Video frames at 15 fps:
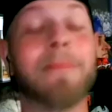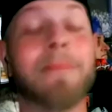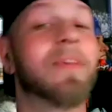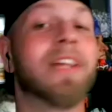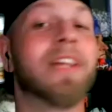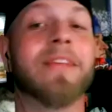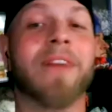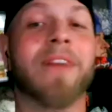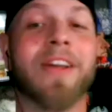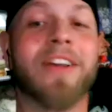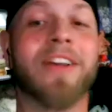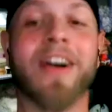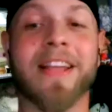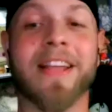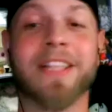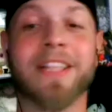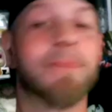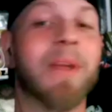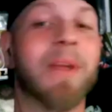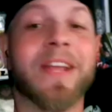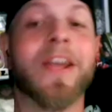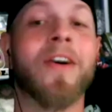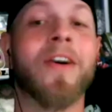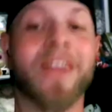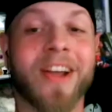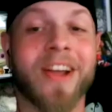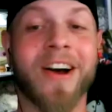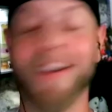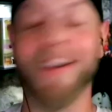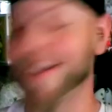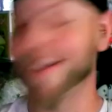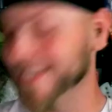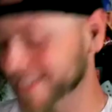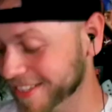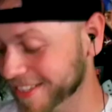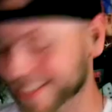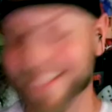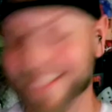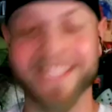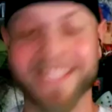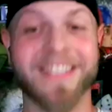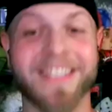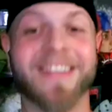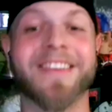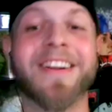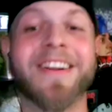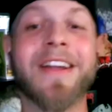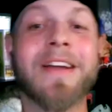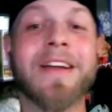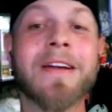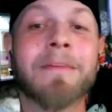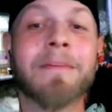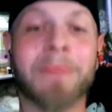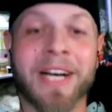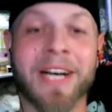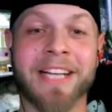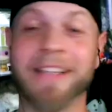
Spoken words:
believe how long it's been going on, honestly. So, but